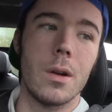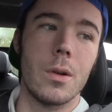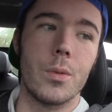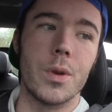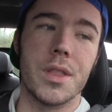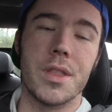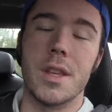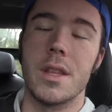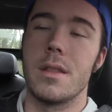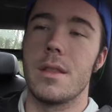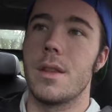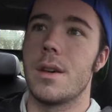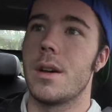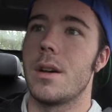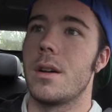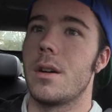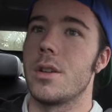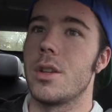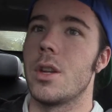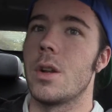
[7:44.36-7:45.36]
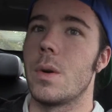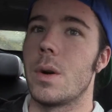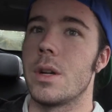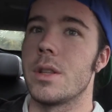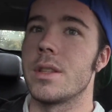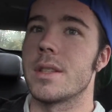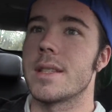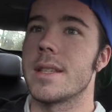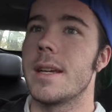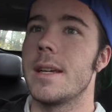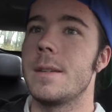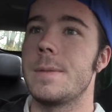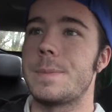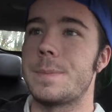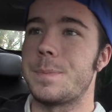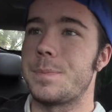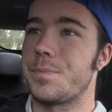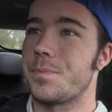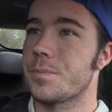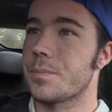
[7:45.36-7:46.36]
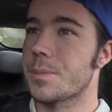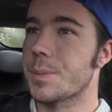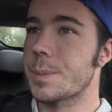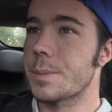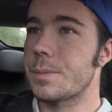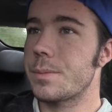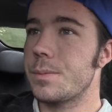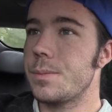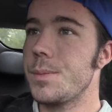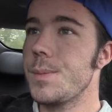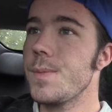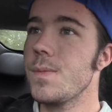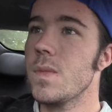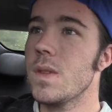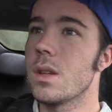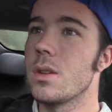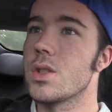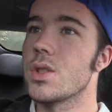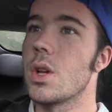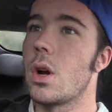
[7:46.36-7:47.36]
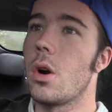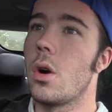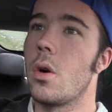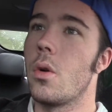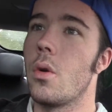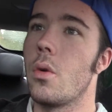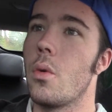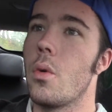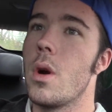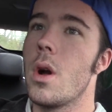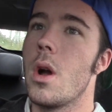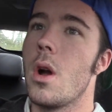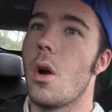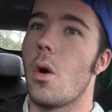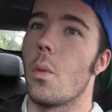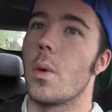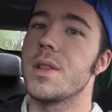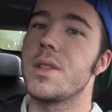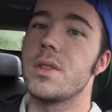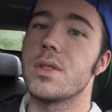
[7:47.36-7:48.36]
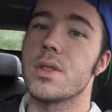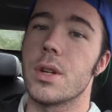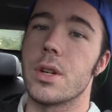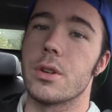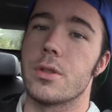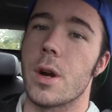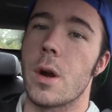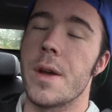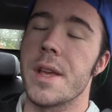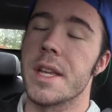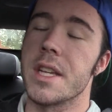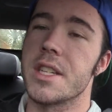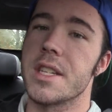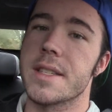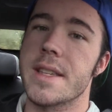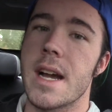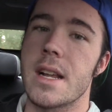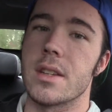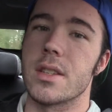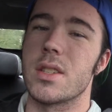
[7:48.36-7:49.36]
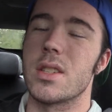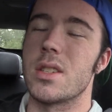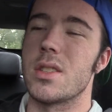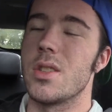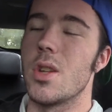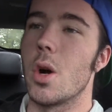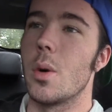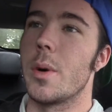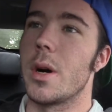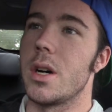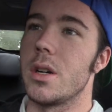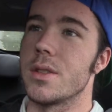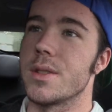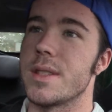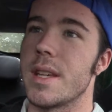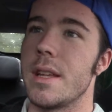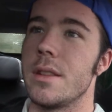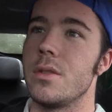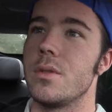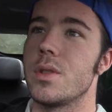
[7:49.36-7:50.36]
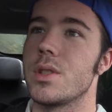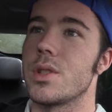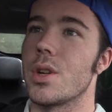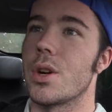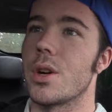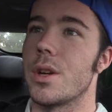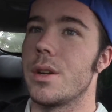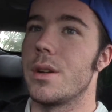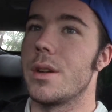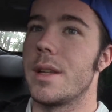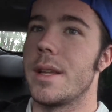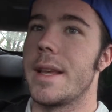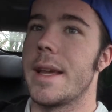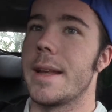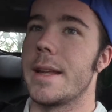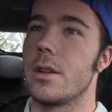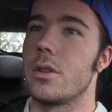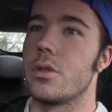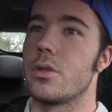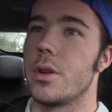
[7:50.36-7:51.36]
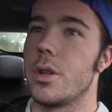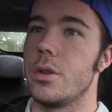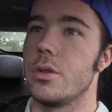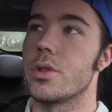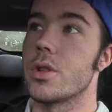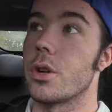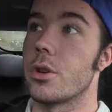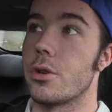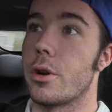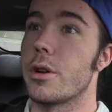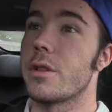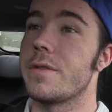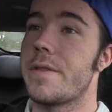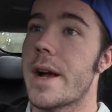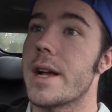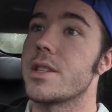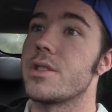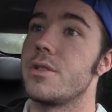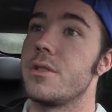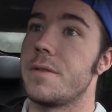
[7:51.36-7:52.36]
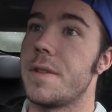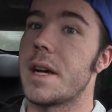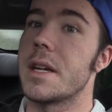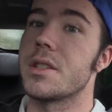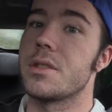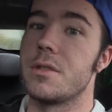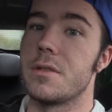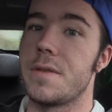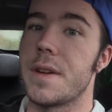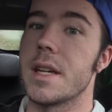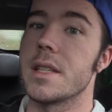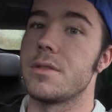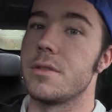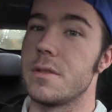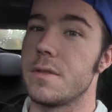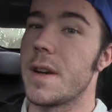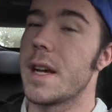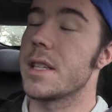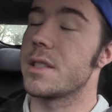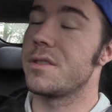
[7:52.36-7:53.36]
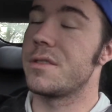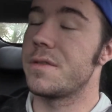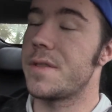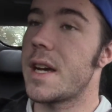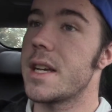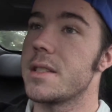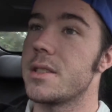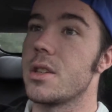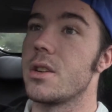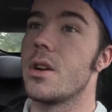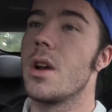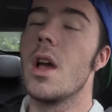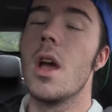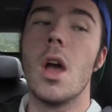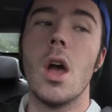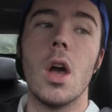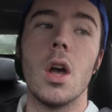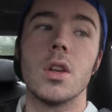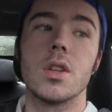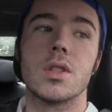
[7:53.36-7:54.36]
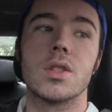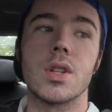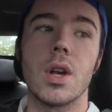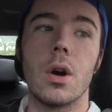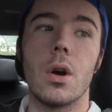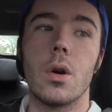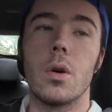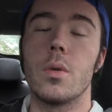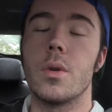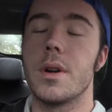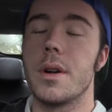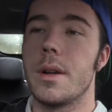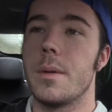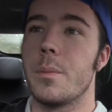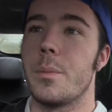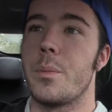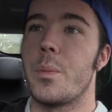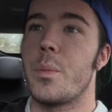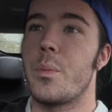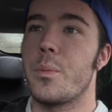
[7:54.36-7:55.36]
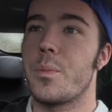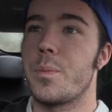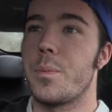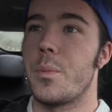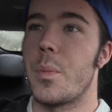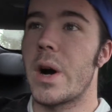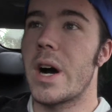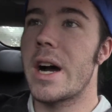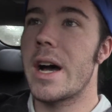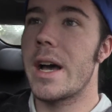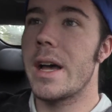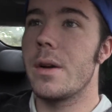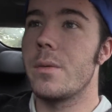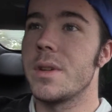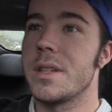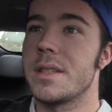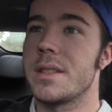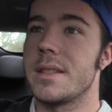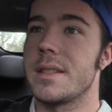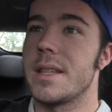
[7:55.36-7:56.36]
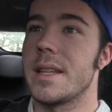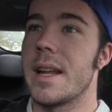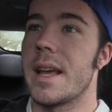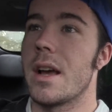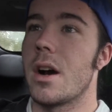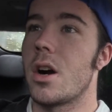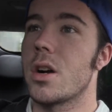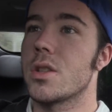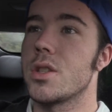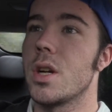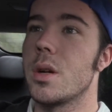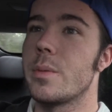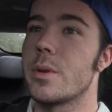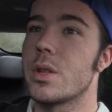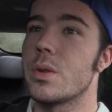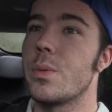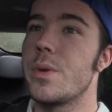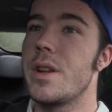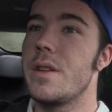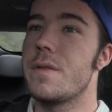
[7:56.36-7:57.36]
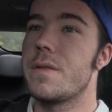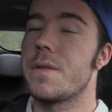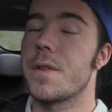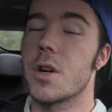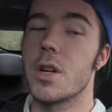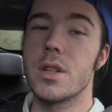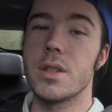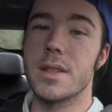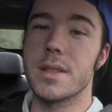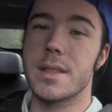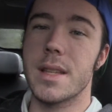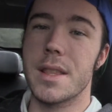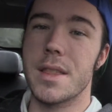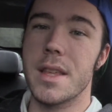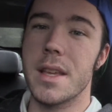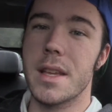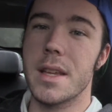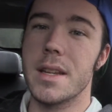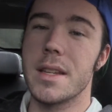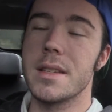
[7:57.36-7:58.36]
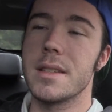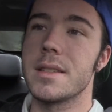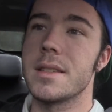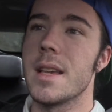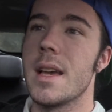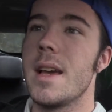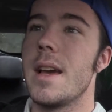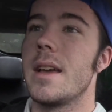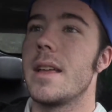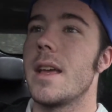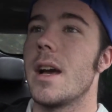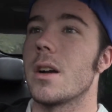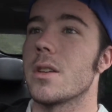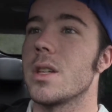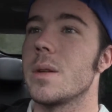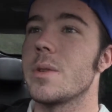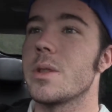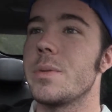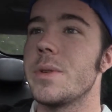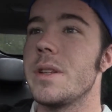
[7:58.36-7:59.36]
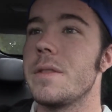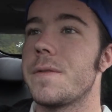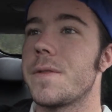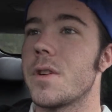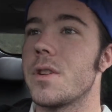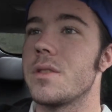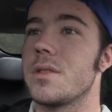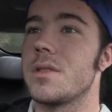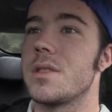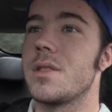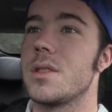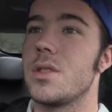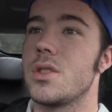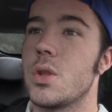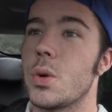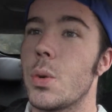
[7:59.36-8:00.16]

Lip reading: within on the site. So once you start growing, it just kind of snowballs, and you start growing faster and faster and faster and faster and faster. So was today October 21st, I think it is. Yeah, October 21st,